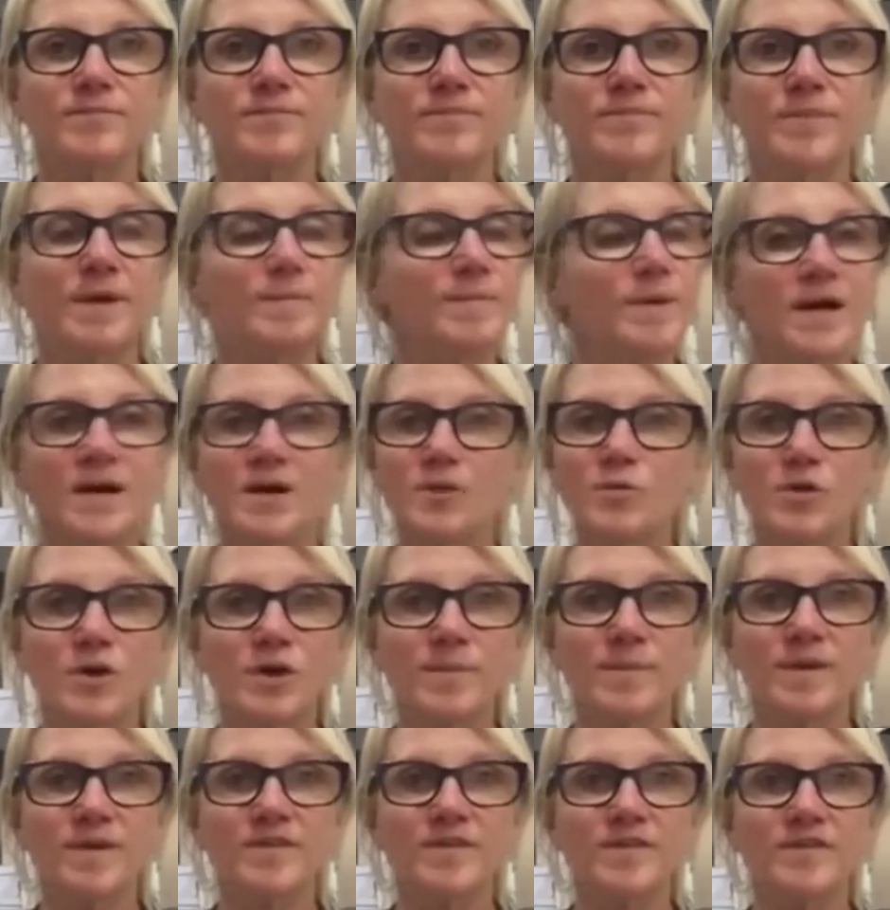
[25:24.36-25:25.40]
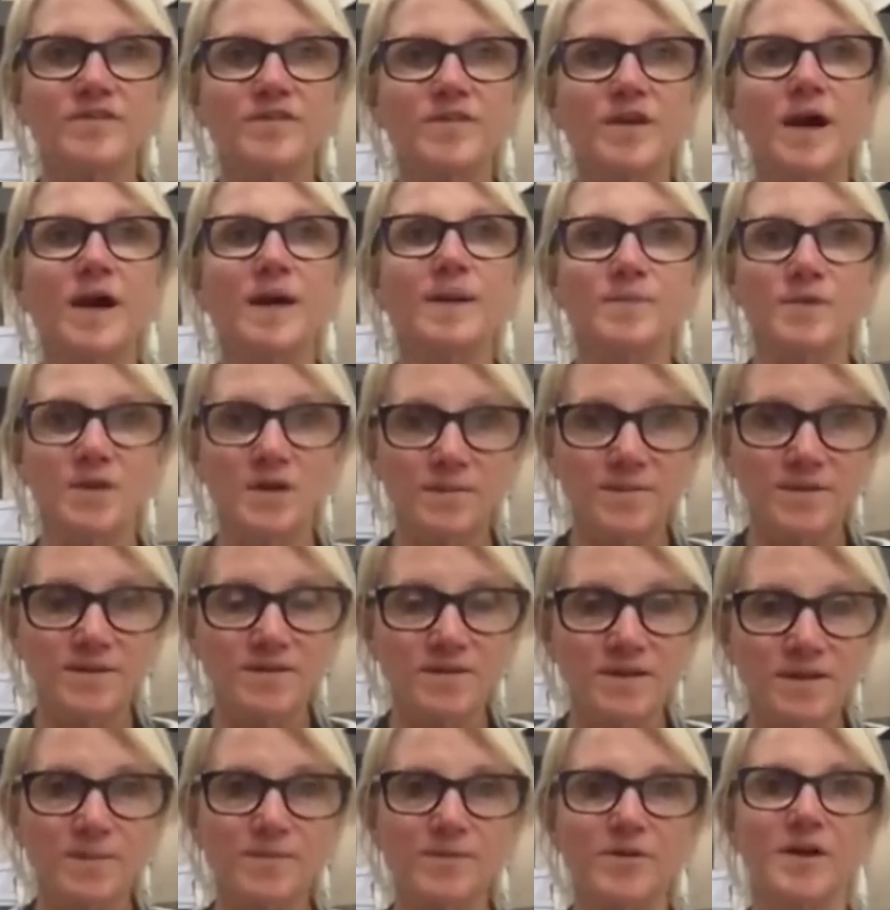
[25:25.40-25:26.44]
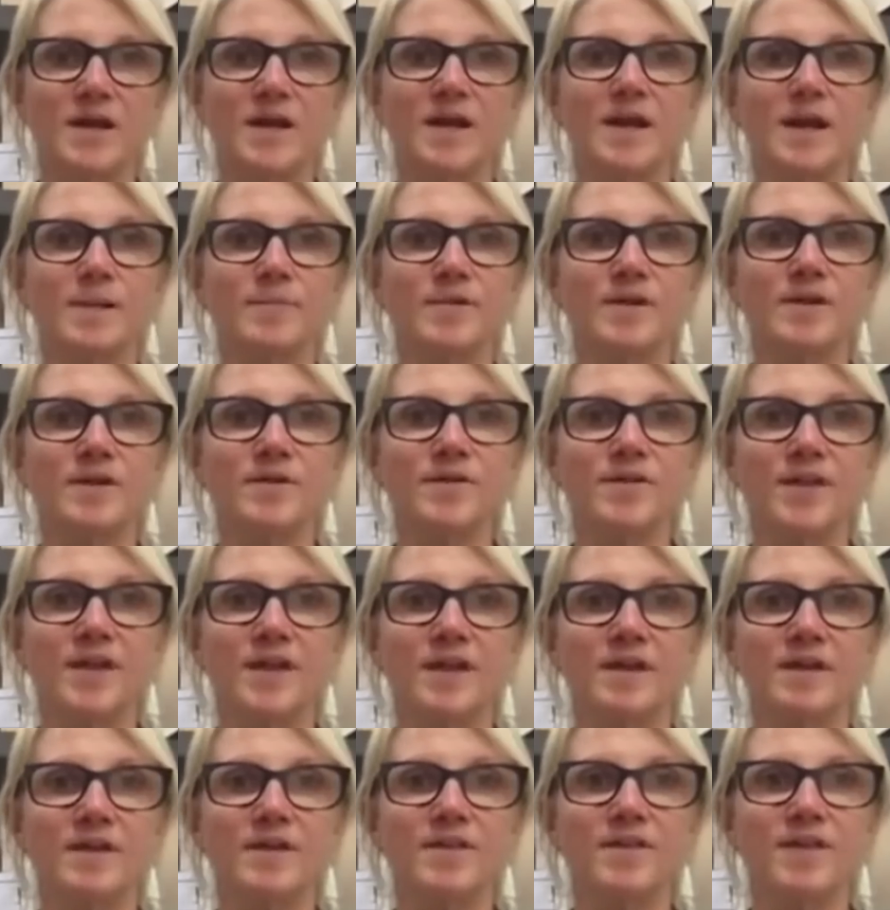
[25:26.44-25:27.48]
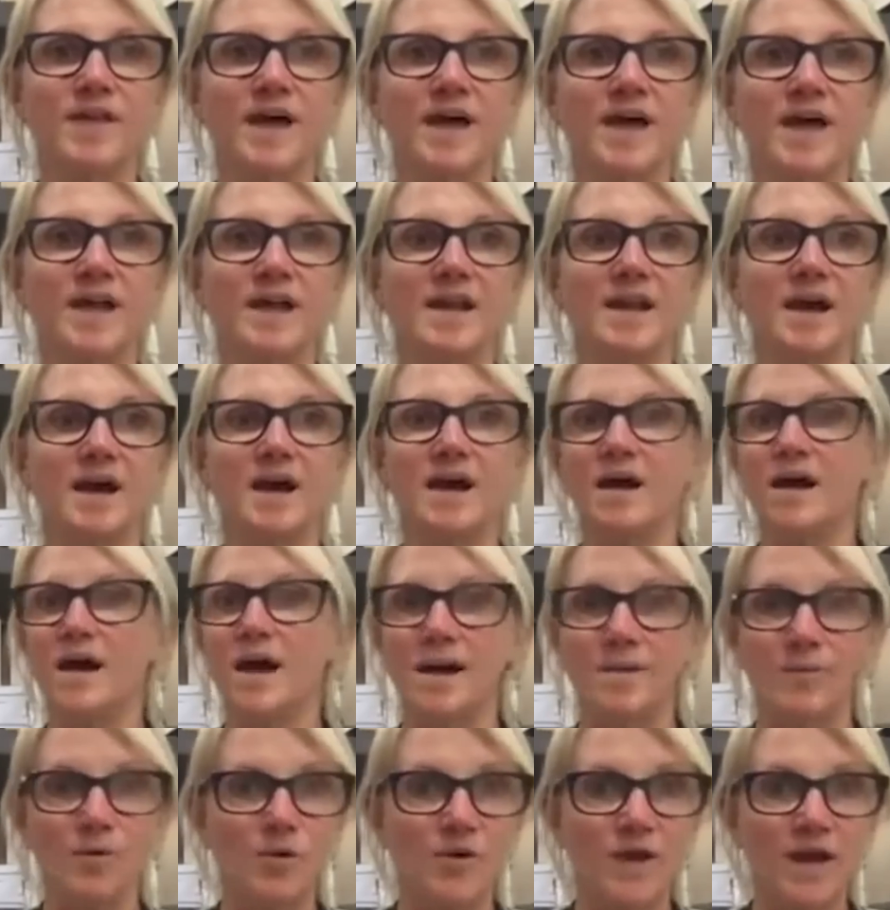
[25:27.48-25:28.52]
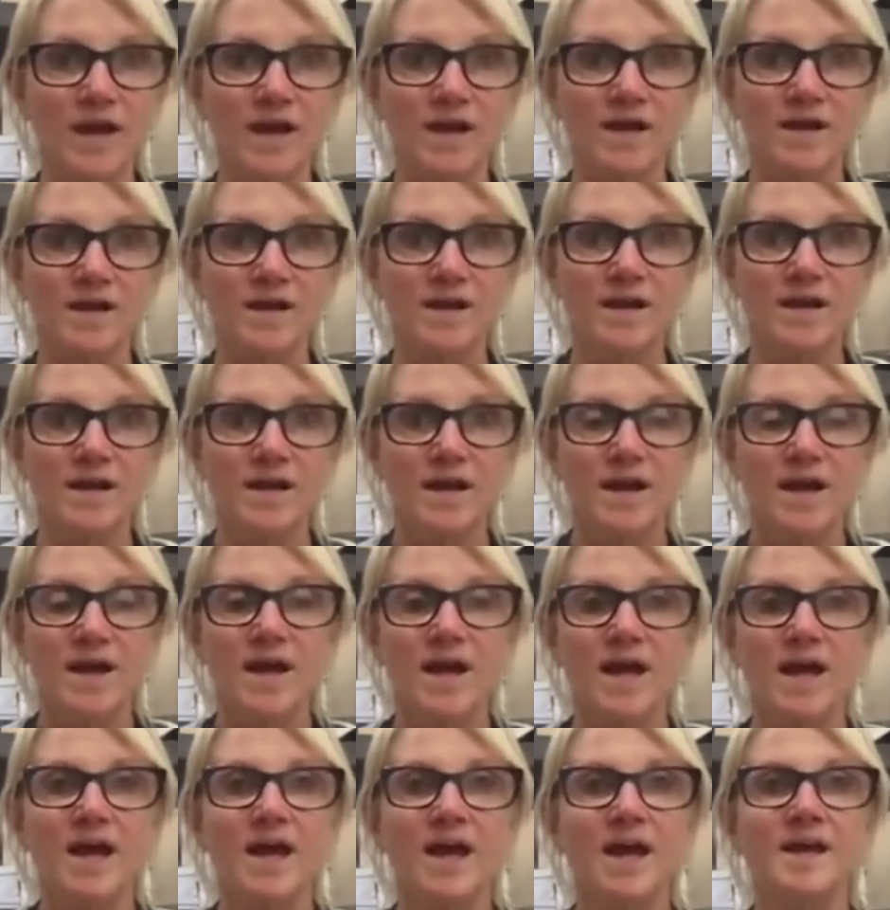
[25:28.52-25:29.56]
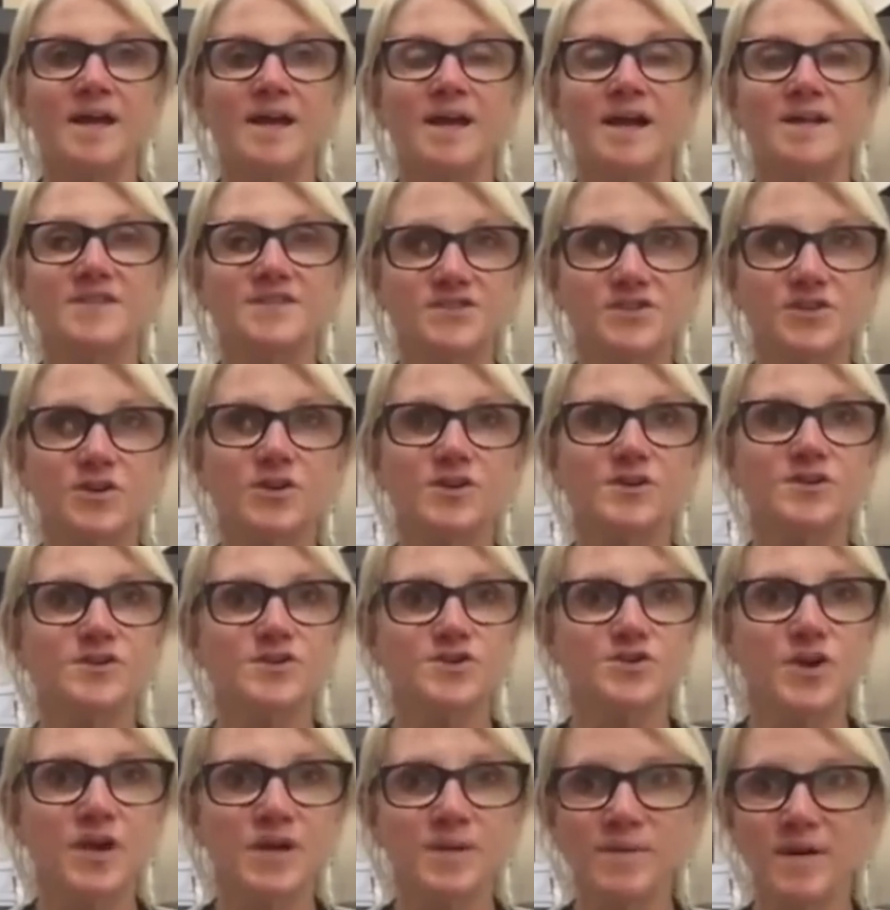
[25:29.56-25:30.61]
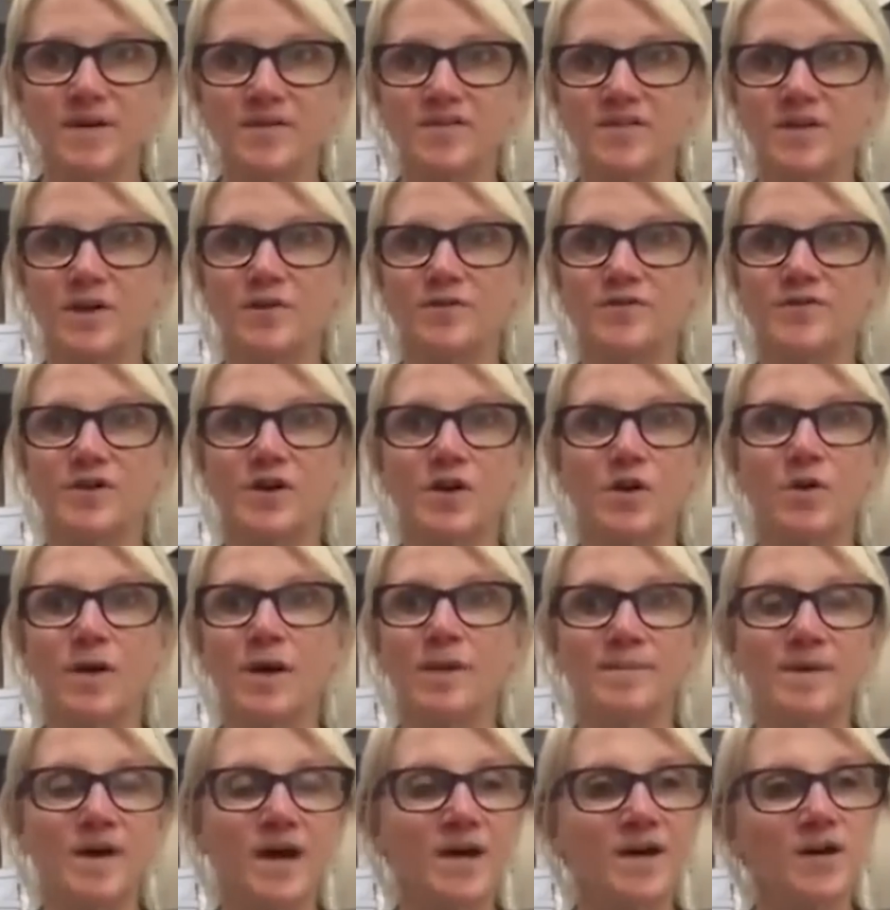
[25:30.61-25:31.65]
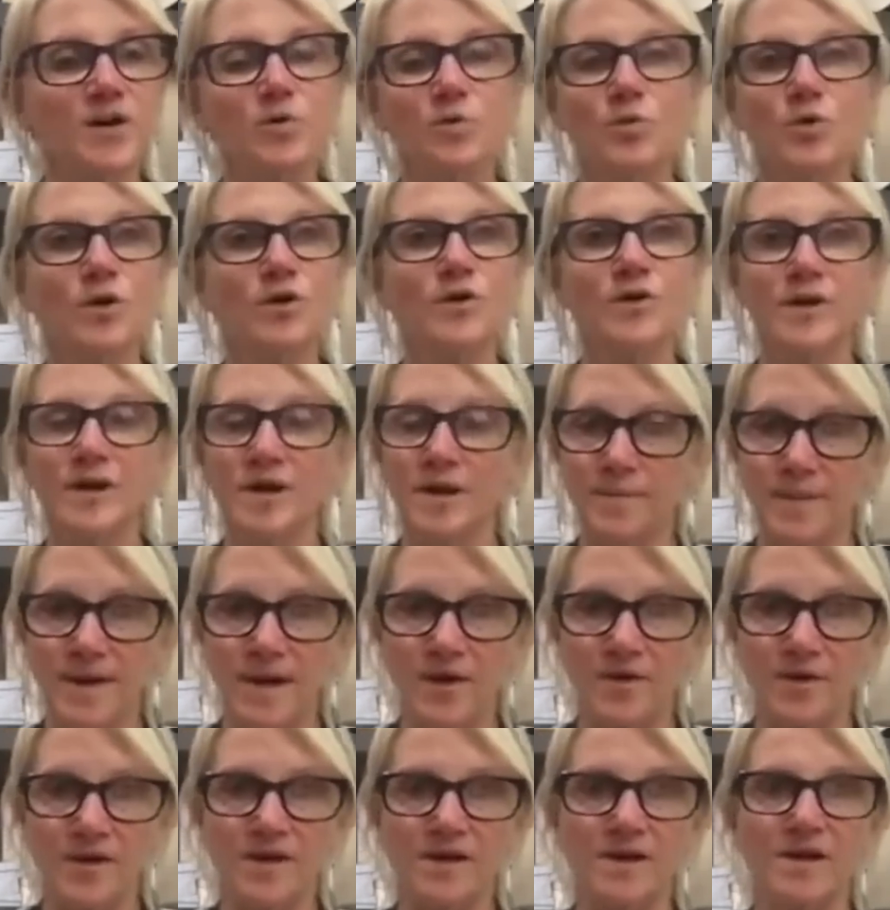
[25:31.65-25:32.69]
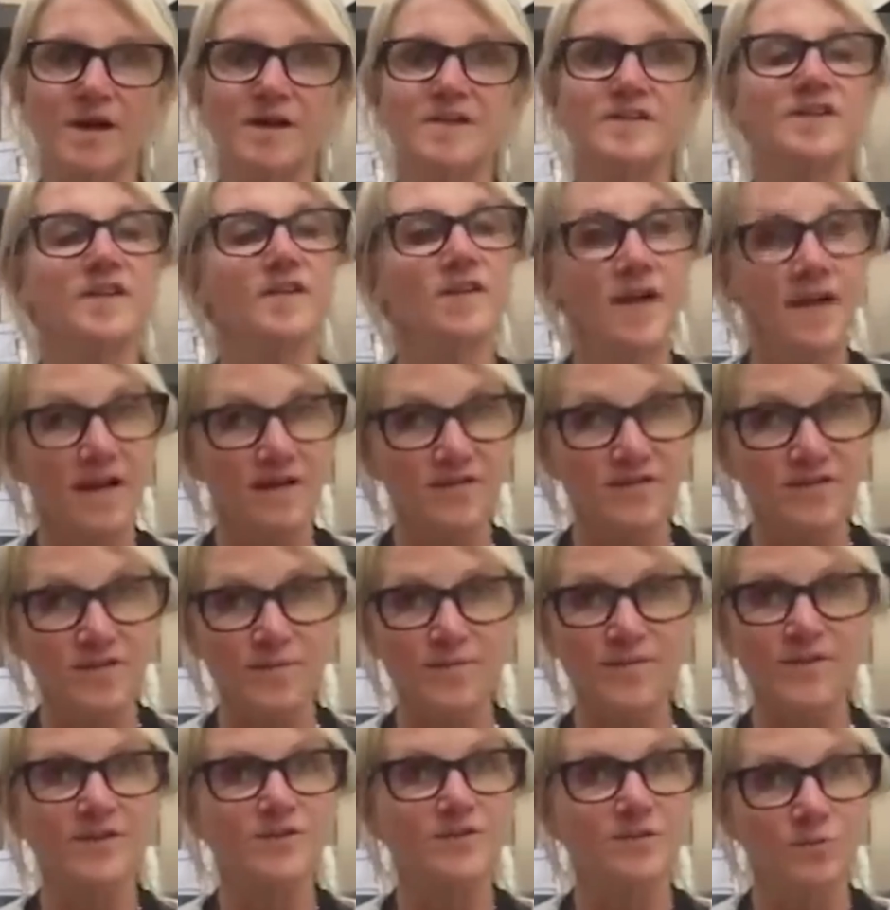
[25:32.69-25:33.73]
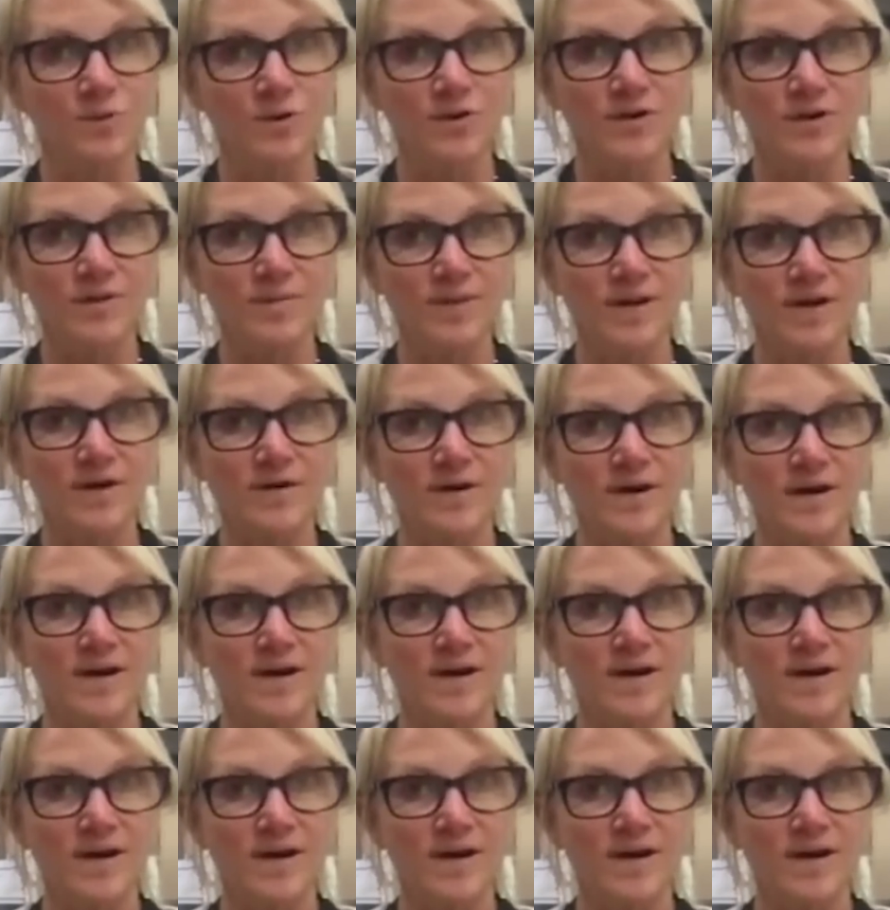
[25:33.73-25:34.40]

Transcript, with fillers: I'm not going to worry about this. I'm going to be deliberate, and I'm going to think that I'm okay. And I started to train myself to go, I'm not going to worry about it until I have something to worry about.